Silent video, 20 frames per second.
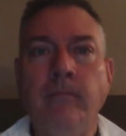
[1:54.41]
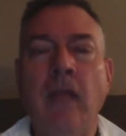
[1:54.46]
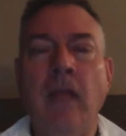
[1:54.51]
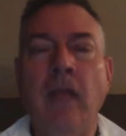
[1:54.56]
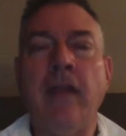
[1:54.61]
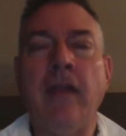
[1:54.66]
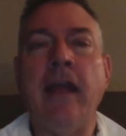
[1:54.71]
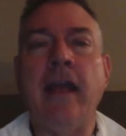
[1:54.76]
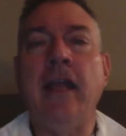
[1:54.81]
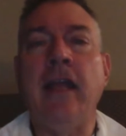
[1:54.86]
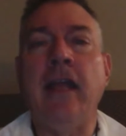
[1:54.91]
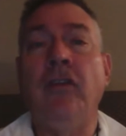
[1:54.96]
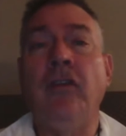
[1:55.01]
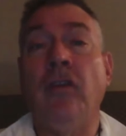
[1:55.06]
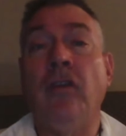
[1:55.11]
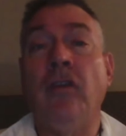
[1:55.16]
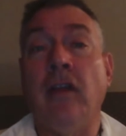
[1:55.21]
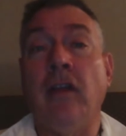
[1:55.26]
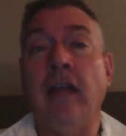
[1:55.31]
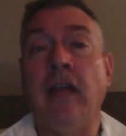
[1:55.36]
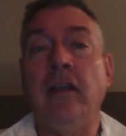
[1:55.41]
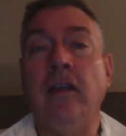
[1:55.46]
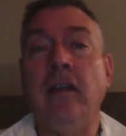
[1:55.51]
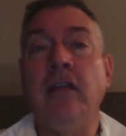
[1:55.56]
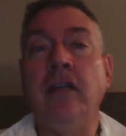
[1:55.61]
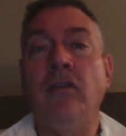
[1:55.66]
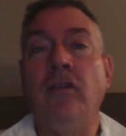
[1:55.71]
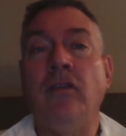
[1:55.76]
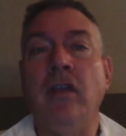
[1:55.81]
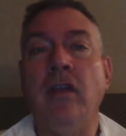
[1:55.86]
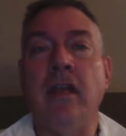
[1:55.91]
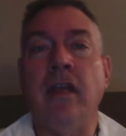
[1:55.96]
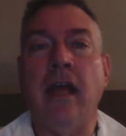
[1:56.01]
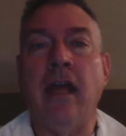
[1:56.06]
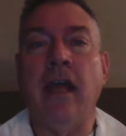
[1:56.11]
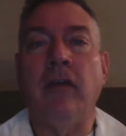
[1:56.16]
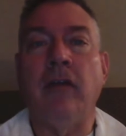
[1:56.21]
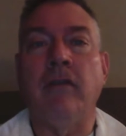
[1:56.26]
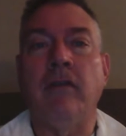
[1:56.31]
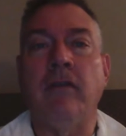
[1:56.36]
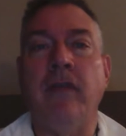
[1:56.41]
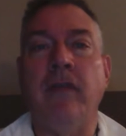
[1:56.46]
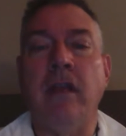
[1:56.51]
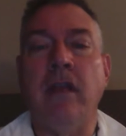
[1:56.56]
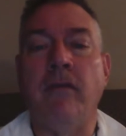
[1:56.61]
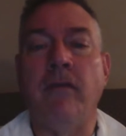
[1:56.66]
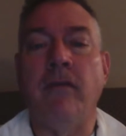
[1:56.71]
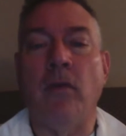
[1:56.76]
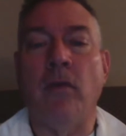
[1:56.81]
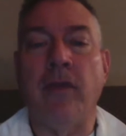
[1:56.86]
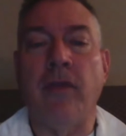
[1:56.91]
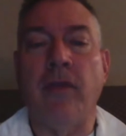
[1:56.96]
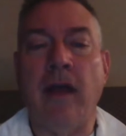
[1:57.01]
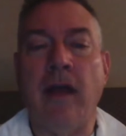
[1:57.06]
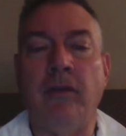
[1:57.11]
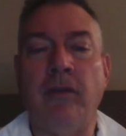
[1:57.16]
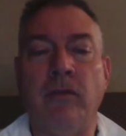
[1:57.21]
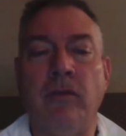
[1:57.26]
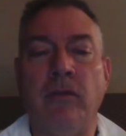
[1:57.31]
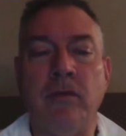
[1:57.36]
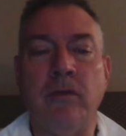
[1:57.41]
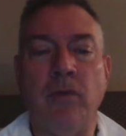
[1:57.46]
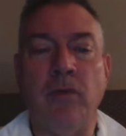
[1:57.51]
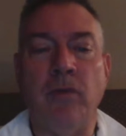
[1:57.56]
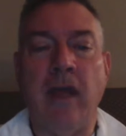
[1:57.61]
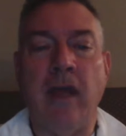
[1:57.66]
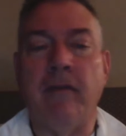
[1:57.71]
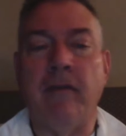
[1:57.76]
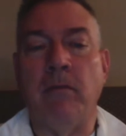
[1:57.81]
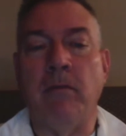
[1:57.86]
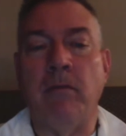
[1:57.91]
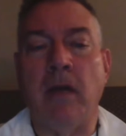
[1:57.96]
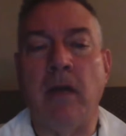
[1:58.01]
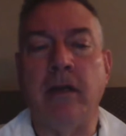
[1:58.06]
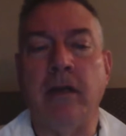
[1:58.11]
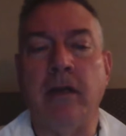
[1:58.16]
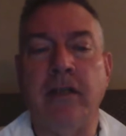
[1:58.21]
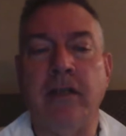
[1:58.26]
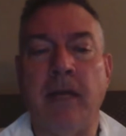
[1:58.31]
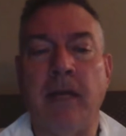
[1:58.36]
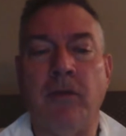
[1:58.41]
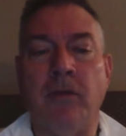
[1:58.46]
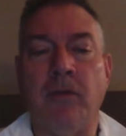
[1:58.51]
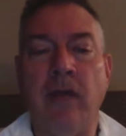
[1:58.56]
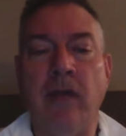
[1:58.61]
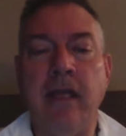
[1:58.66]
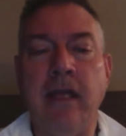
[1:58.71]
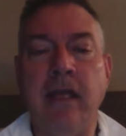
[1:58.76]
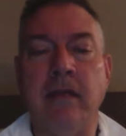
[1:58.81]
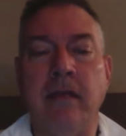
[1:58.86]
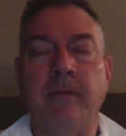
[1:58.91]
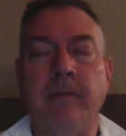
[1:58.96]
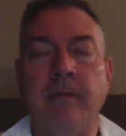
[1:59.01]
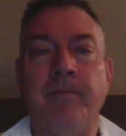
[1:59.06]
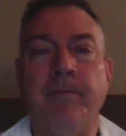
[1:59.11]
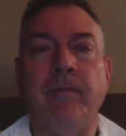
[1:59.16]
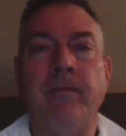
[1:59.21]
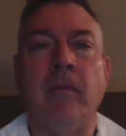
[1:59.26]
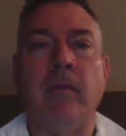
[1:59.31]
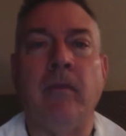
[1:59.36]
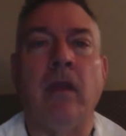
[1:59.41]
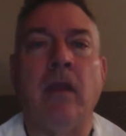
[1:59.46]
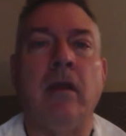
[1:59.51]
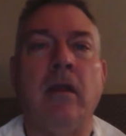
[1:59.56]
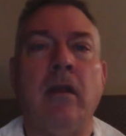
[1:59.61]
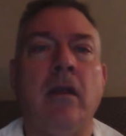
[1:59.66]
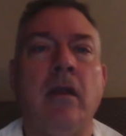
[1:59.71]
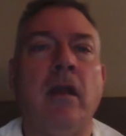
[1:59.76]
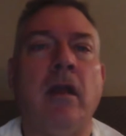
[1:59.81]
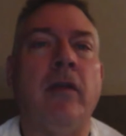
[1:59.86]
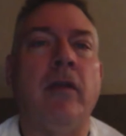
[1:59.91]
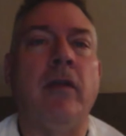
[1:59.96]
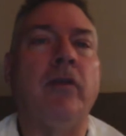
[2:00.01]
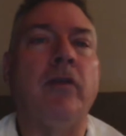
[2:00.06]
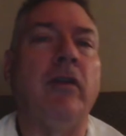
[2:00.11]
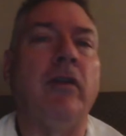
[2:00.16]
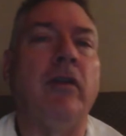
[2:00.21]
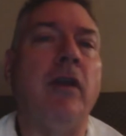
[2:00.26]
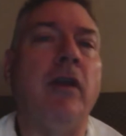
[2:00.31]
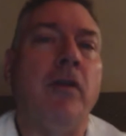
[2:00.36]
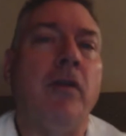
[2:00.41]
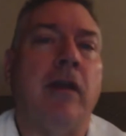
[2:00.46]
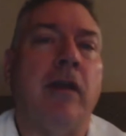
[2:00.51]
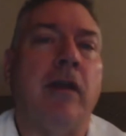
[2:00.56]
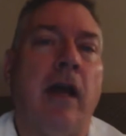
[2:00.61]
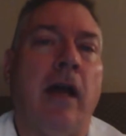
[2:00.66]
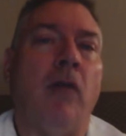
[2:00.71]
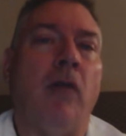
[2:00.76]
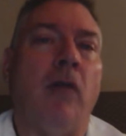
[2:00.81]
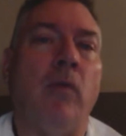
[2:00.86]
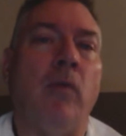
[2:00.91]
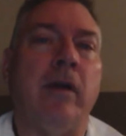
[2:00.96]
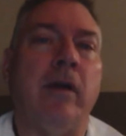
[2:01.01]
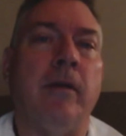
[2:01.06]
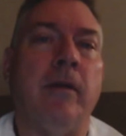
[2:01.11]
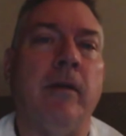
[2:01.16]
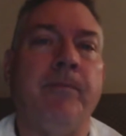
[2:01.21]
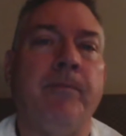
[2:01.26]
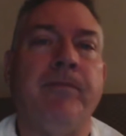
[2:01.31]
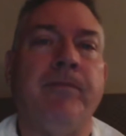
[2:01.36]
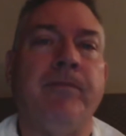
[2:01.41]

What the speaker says: And that leads to the account of feeding 4,000, which we have in Mark chapter 8. And there's another account where